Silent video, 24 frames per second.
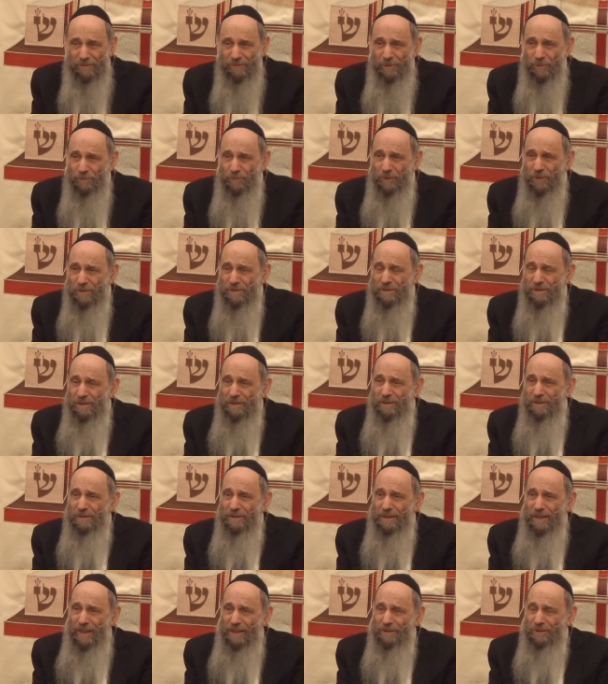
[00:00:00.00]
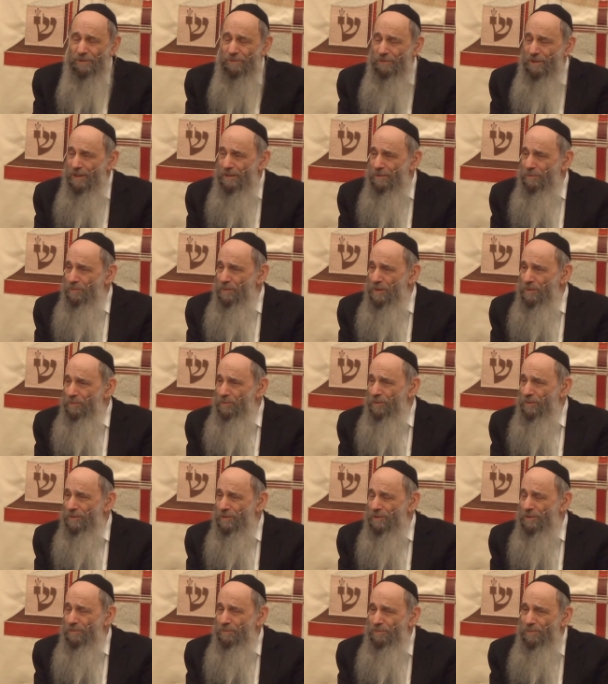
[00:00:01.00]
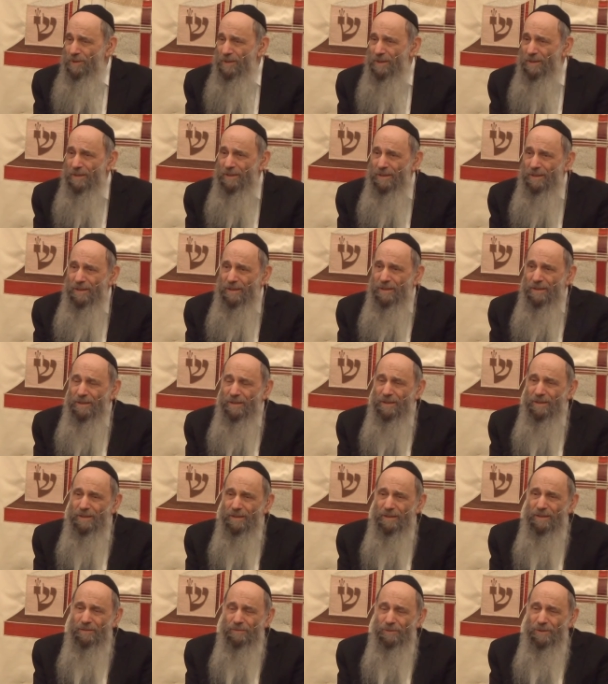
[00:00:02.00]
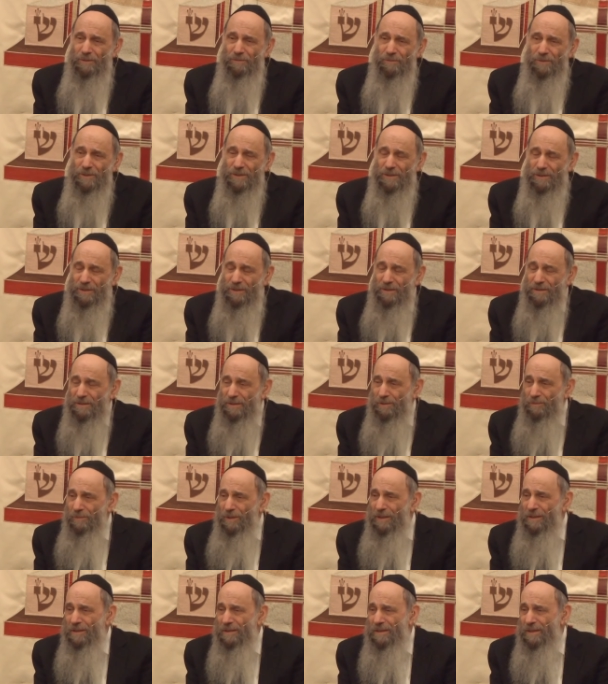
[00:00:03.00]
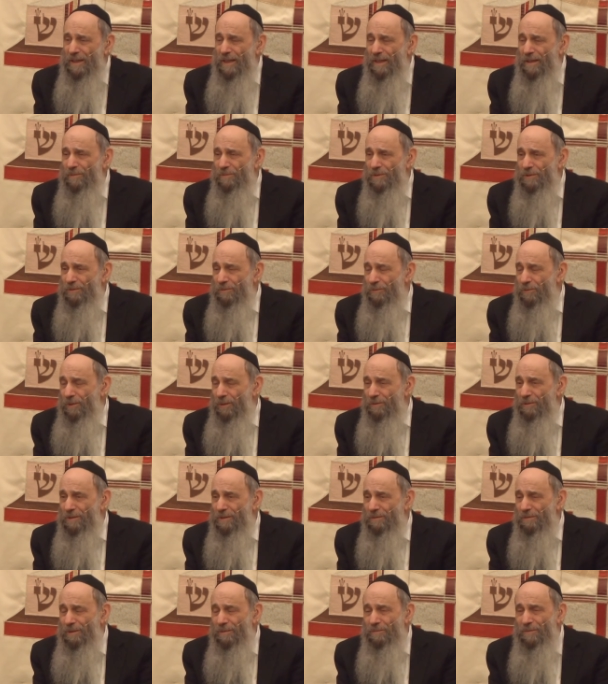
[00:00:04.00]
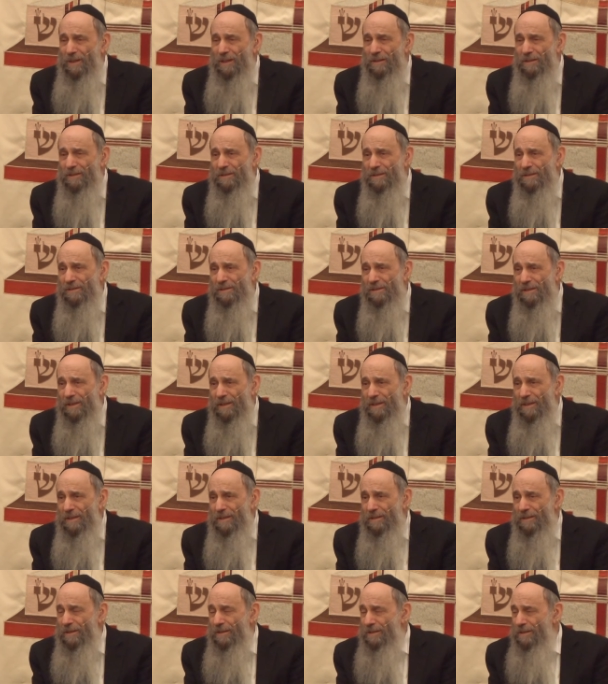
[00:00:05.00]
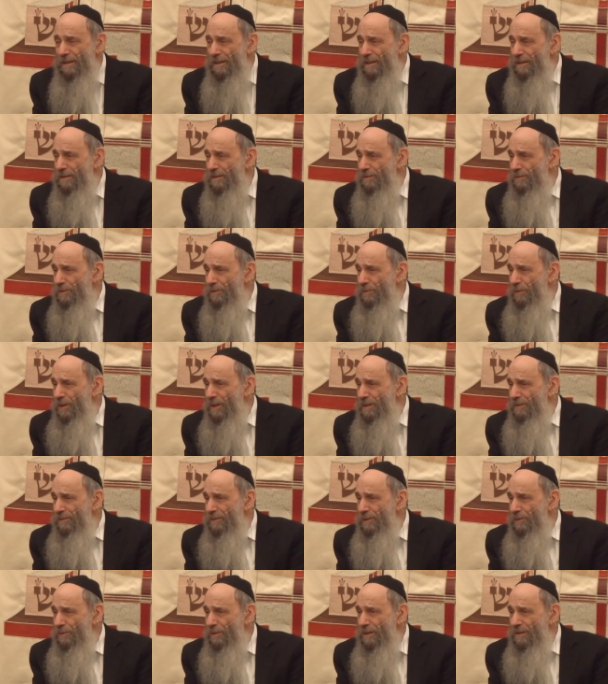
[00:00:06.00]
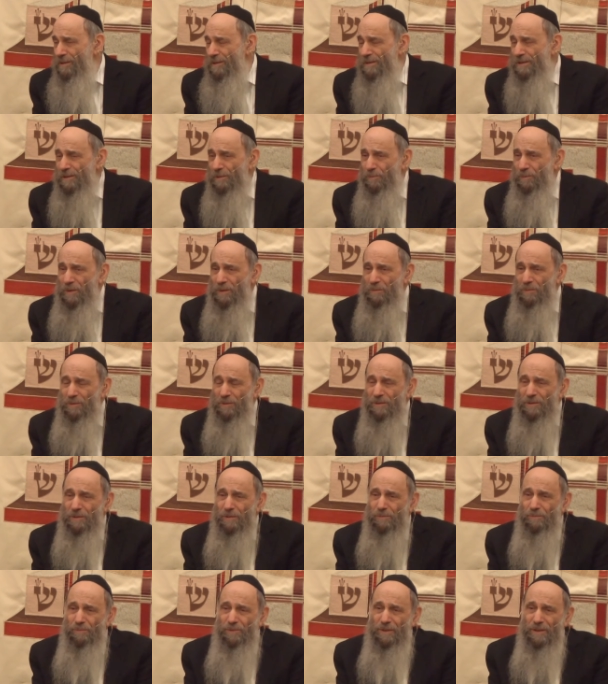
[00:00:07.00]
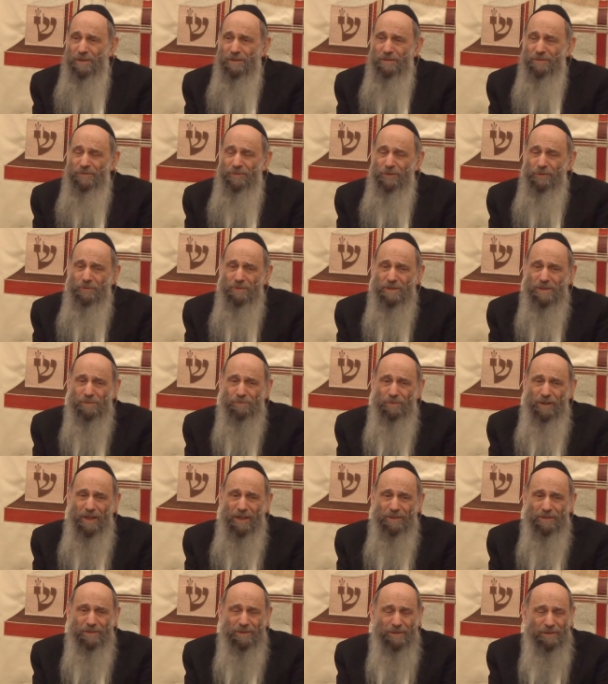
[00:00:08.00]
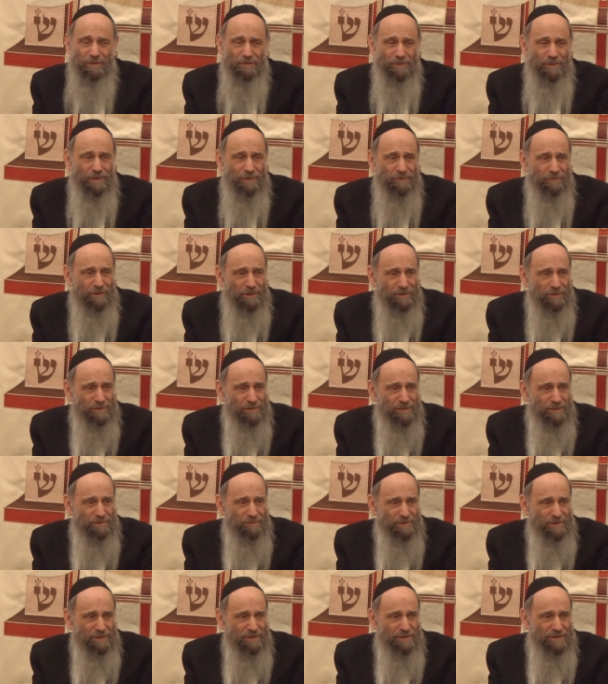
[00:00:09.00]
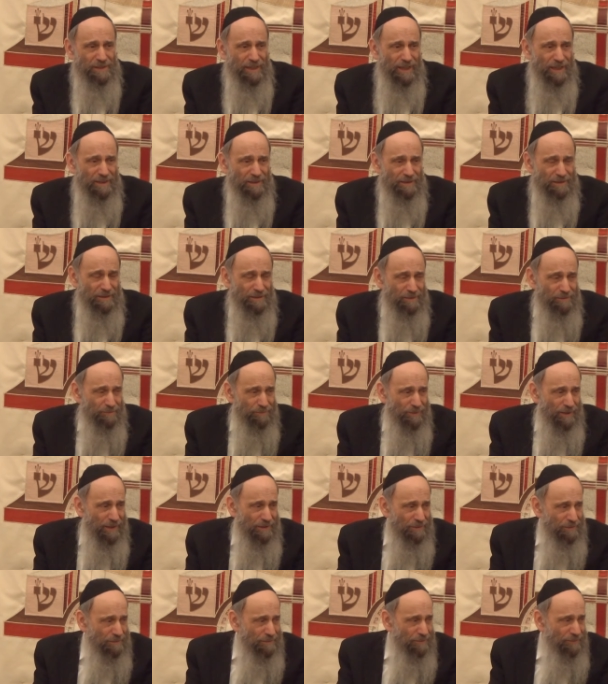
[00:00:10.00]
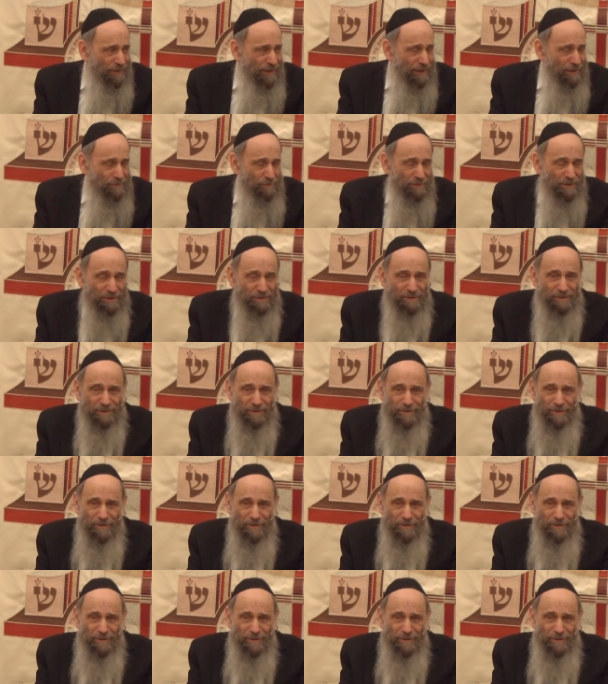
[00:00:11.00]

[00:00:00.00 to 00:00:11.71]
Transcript: of a person, God created people to be, we discussed it many times, we quoted Maimonides, the derech of the way of the world is for people to be influenced by their society, by their environment,